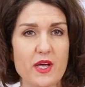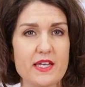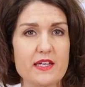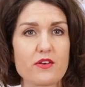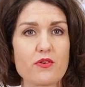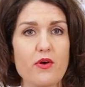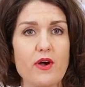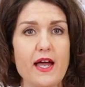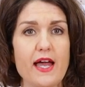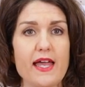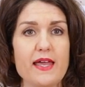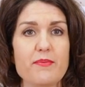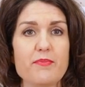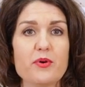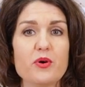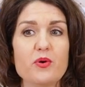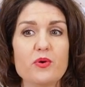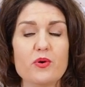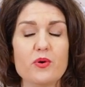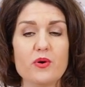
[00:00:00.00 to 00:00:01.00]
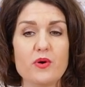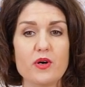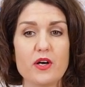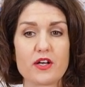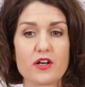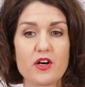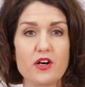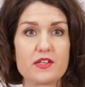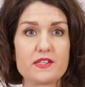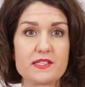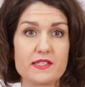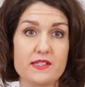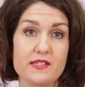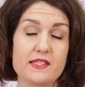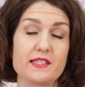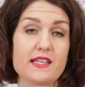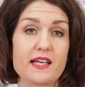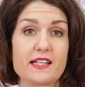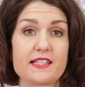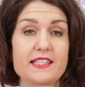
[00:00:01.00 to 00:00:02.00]
weight crepe or a
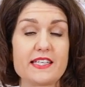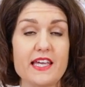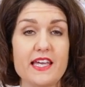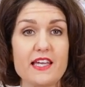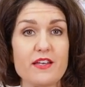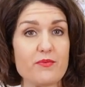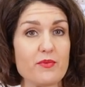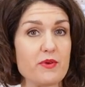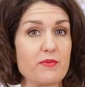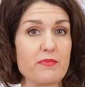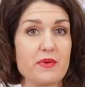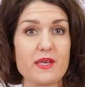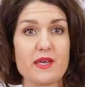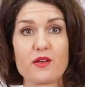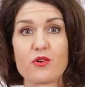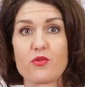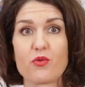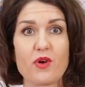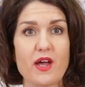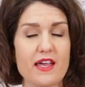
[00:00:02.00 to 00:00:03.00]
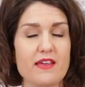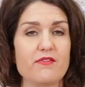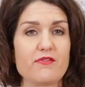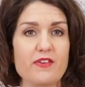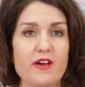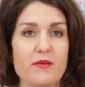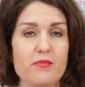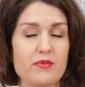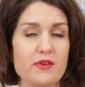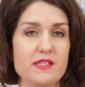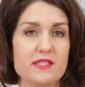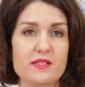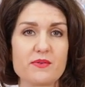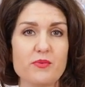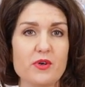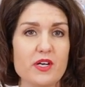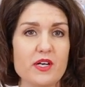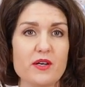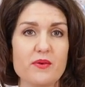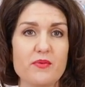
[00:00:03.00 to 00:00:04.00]
cotton sateen would be a great fabric to
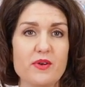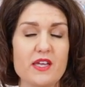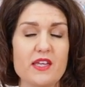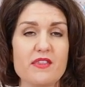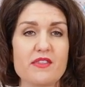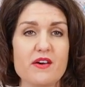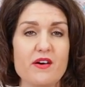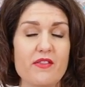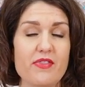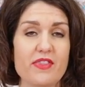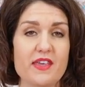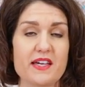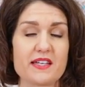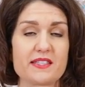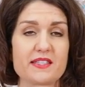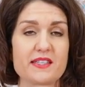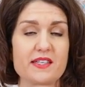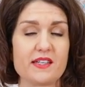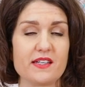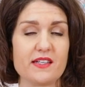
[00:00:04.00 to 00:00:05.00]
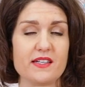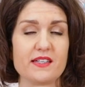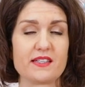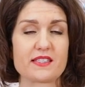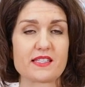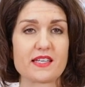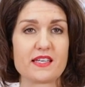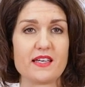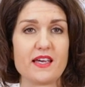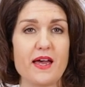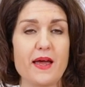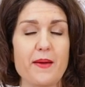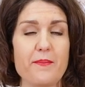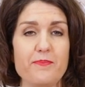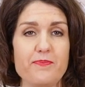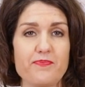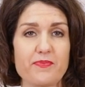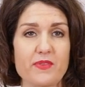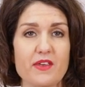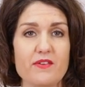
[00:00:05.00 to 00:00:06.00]
work with on that skirt
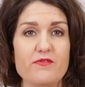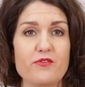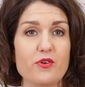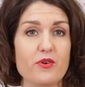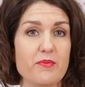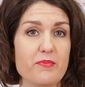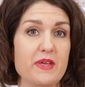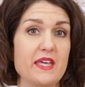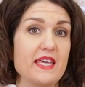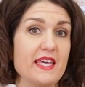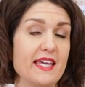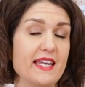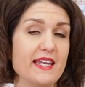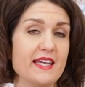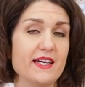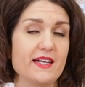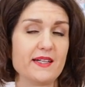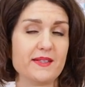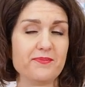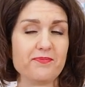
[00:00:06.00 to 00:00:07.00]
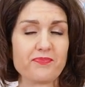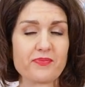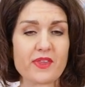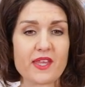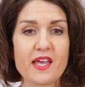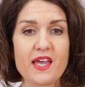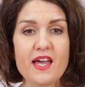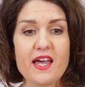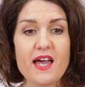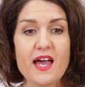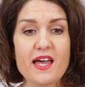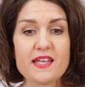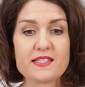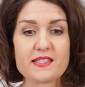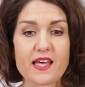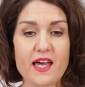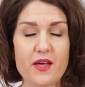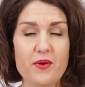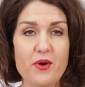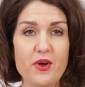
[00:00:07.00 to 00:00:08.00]
for a beginner.
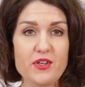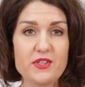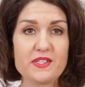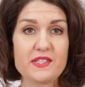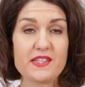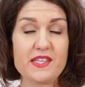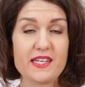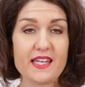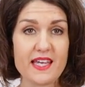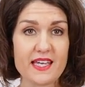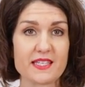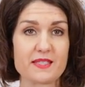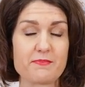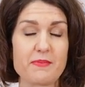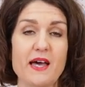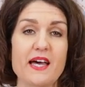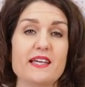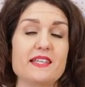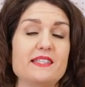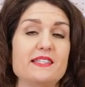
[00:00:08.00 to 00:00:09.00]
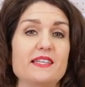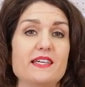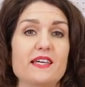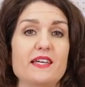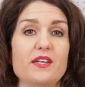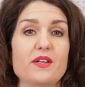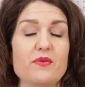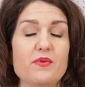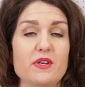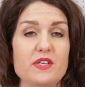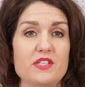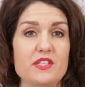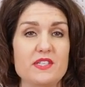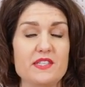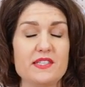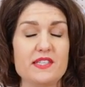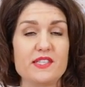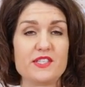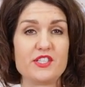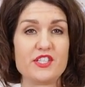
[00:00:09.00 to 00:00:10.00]
So on to the next pattern, which
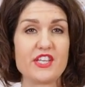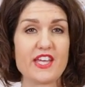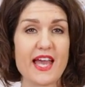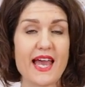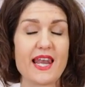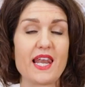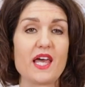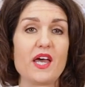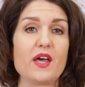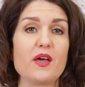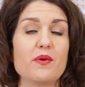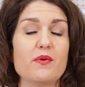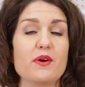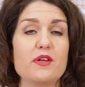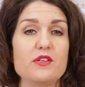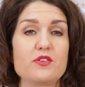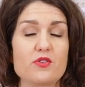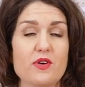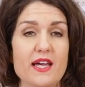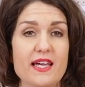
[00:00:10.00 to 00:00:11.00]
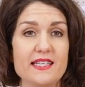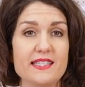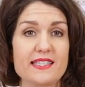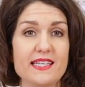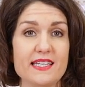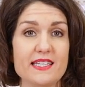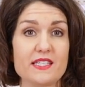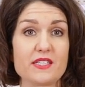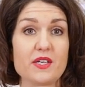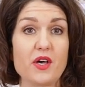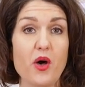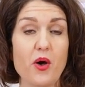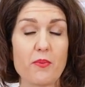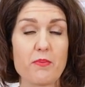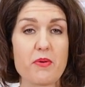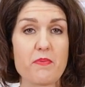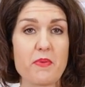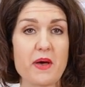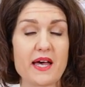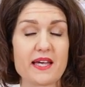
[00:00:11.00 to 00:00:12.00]
is the Cielo dress and
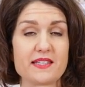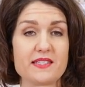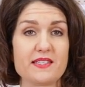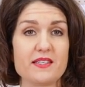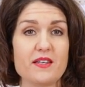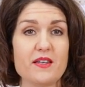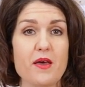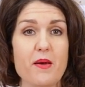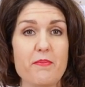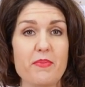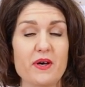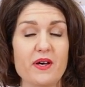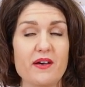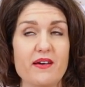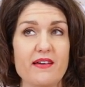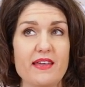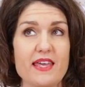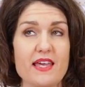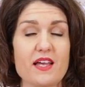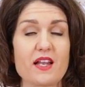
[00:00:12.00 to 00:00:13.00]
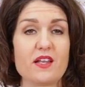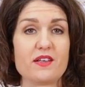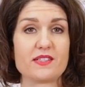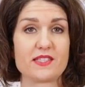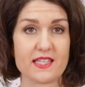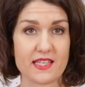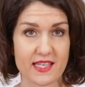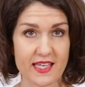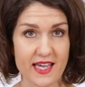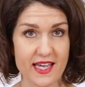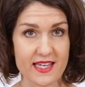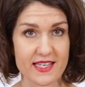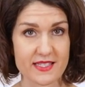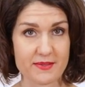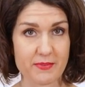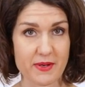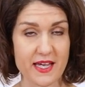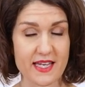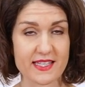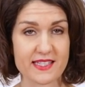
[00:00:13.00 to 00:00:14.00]
top pattern by Closet
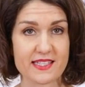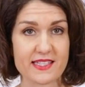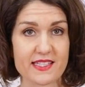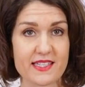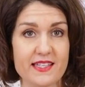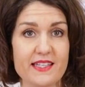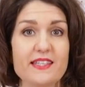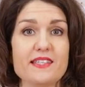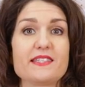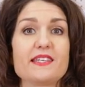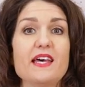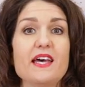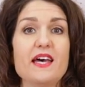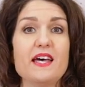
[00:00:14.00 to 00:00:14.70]
Case Patterns.